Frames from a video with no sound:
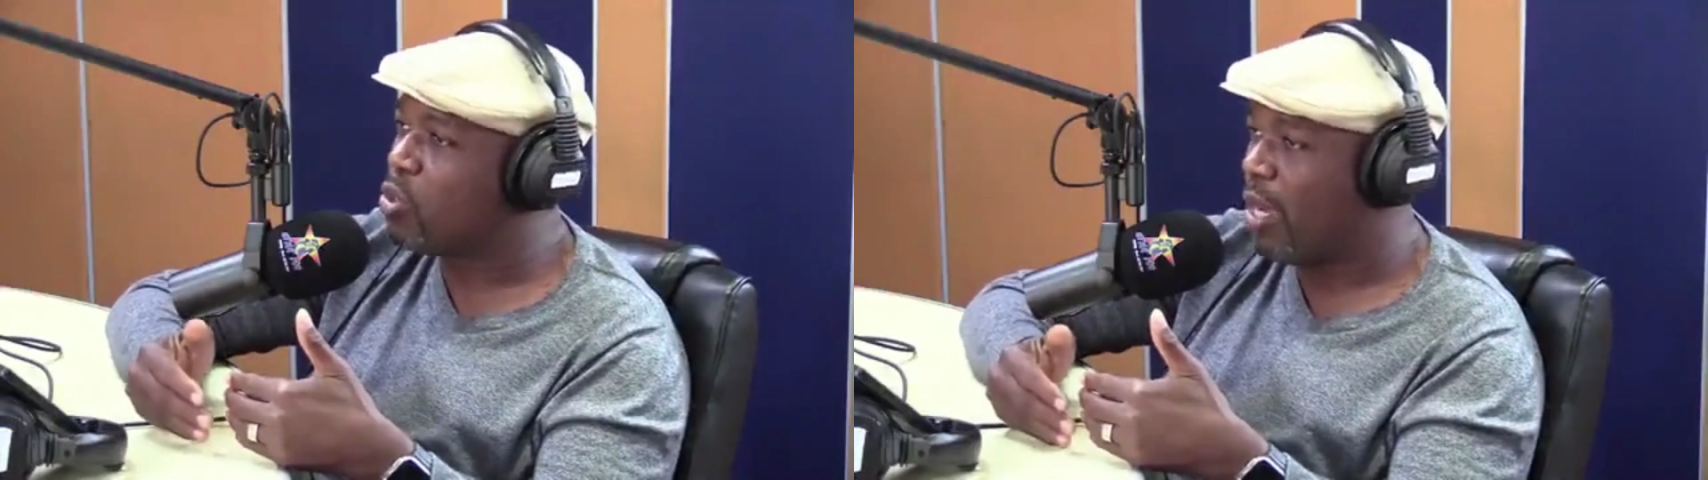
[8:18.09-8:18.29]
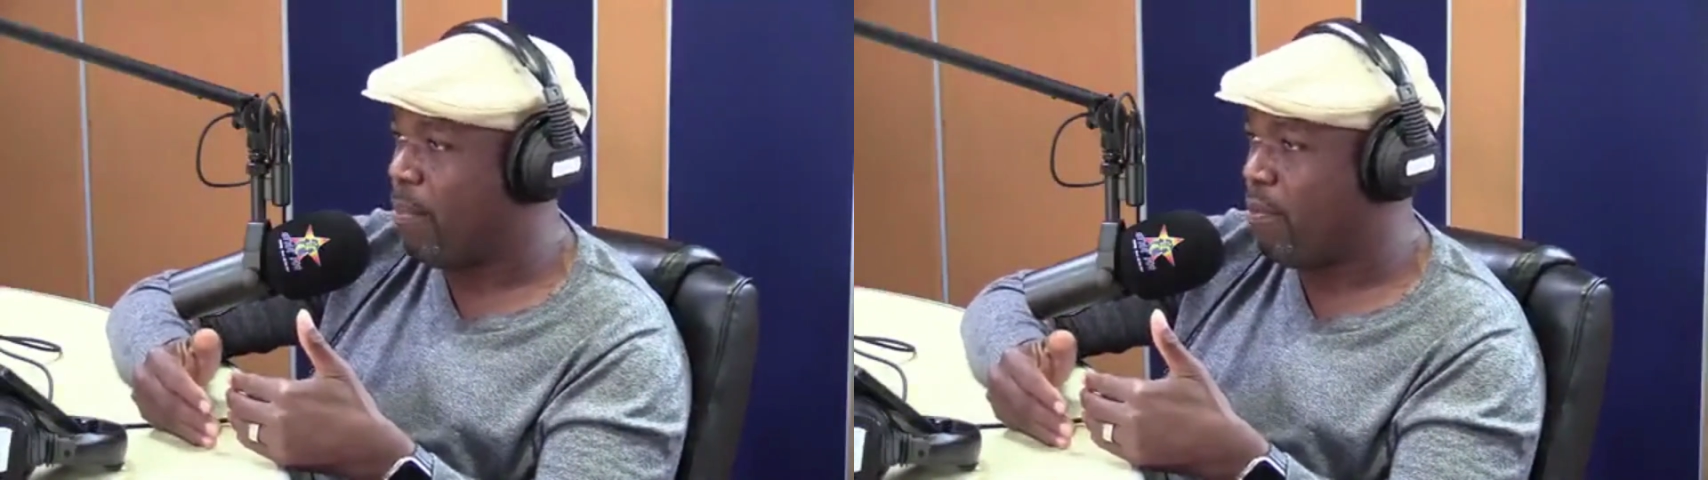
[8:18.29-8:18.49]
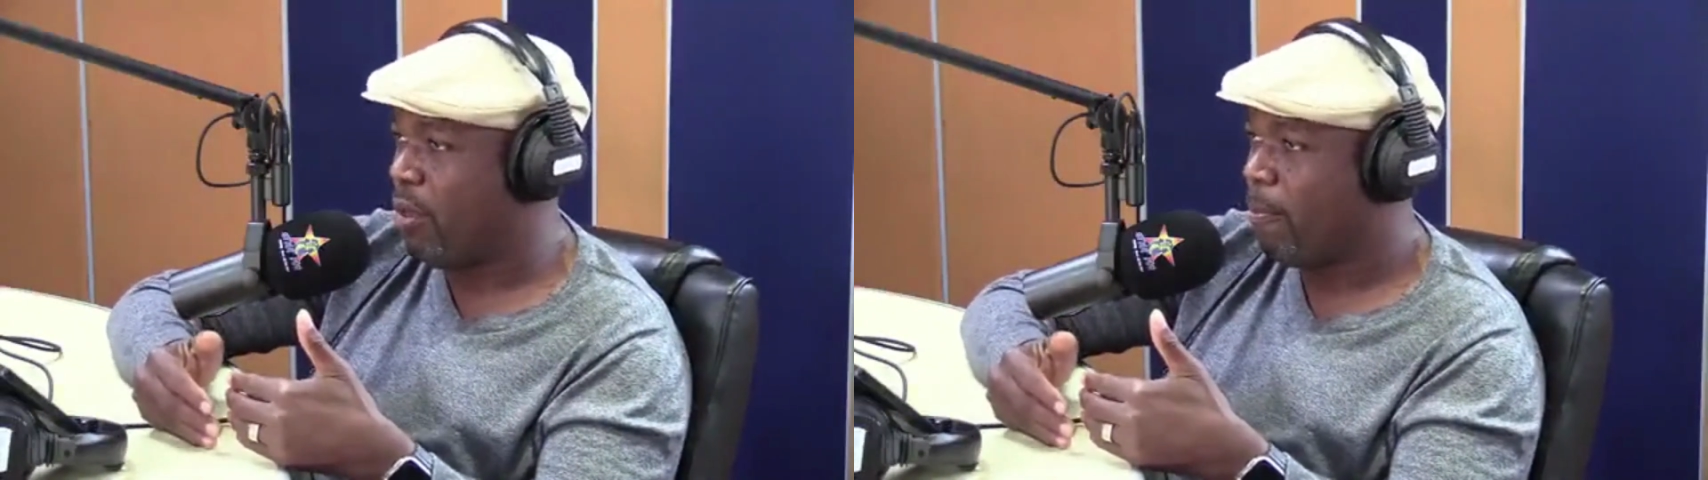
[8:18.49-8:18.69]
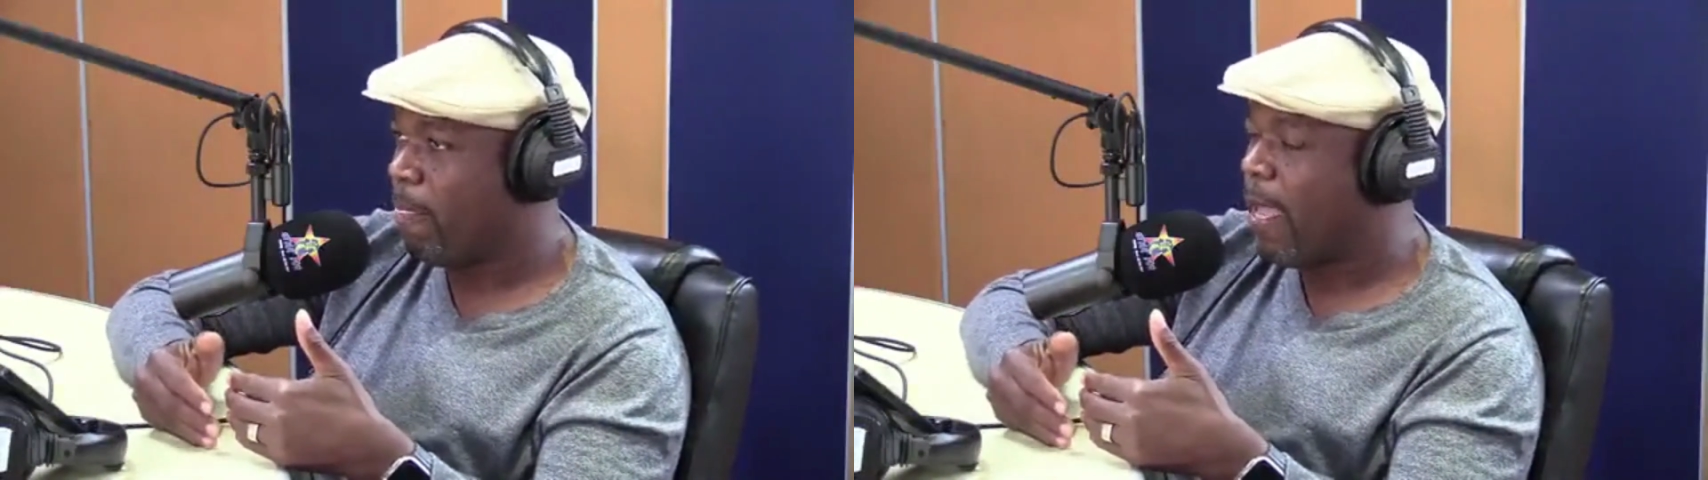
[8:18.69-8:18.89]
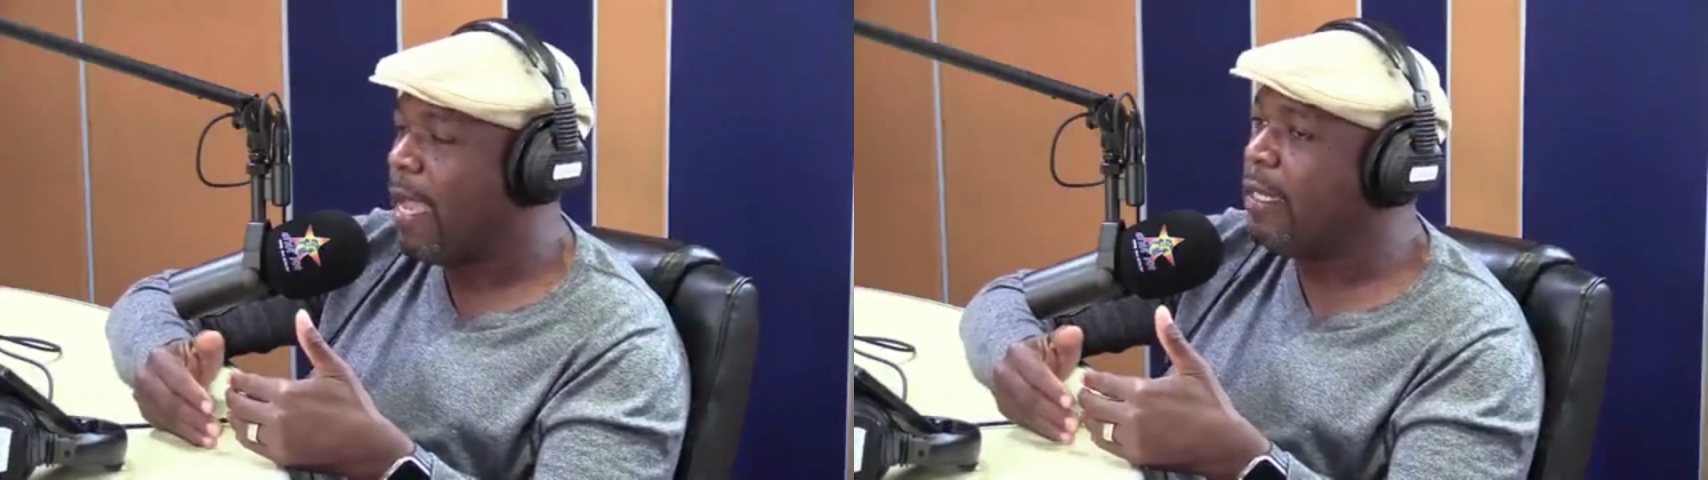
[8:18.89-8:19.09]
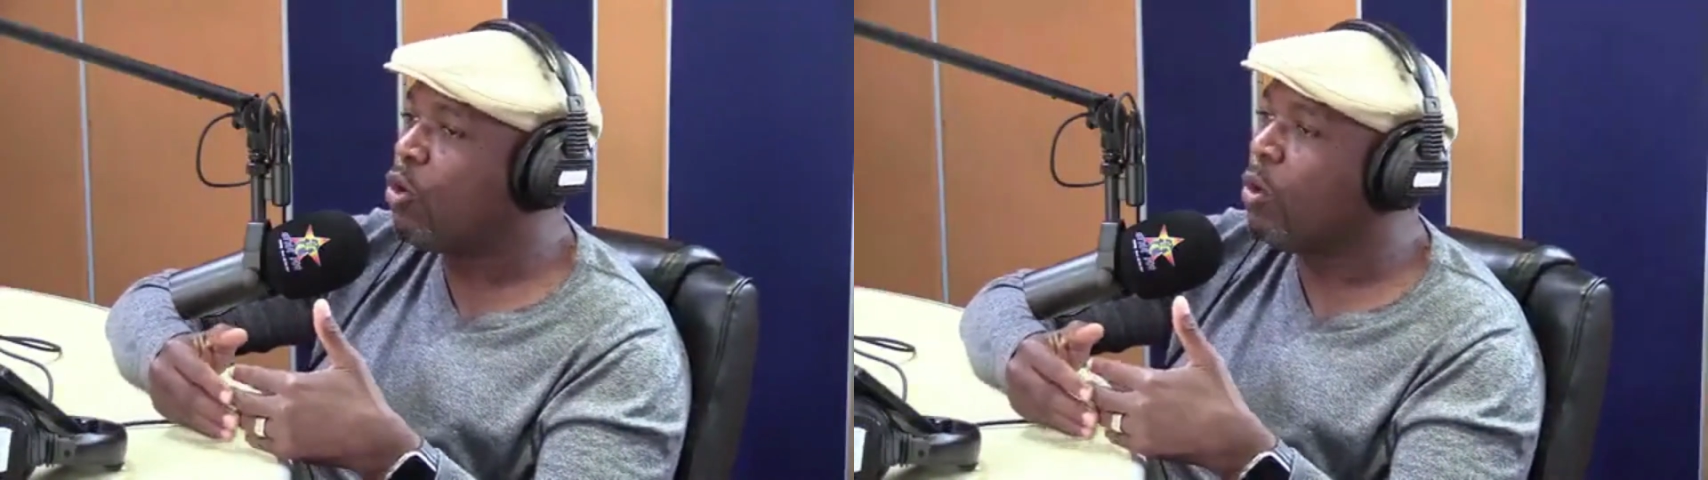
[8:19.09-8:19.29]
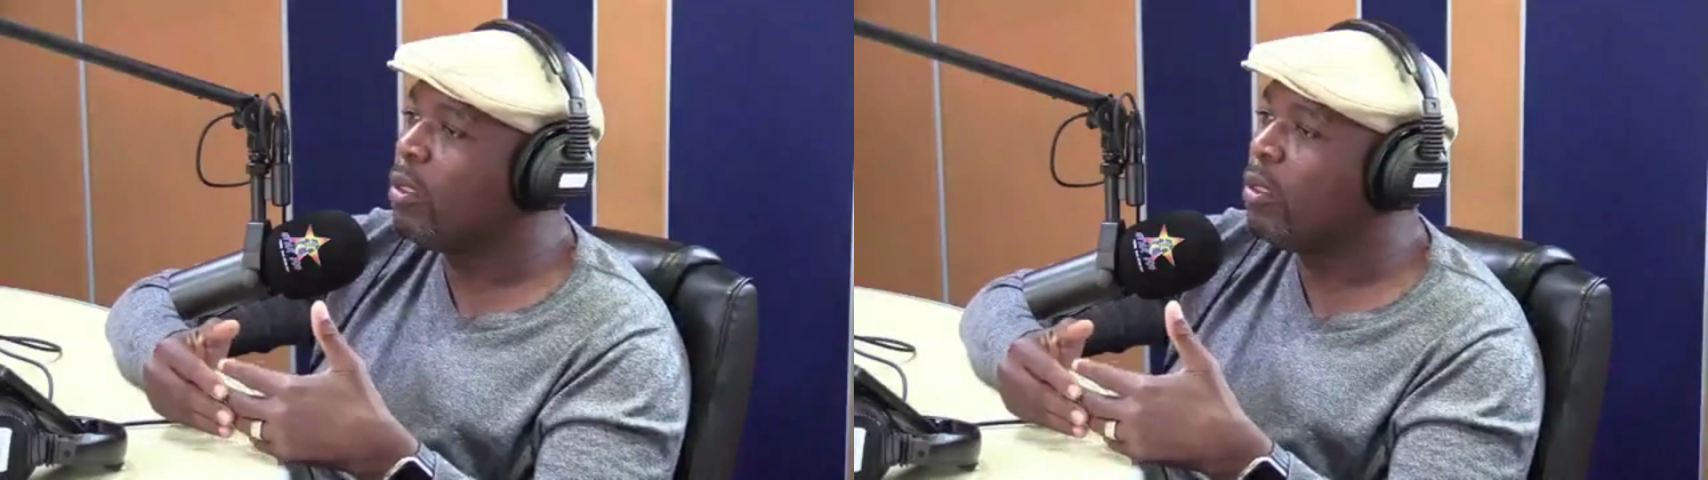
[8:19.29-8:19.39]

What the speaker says: you happy and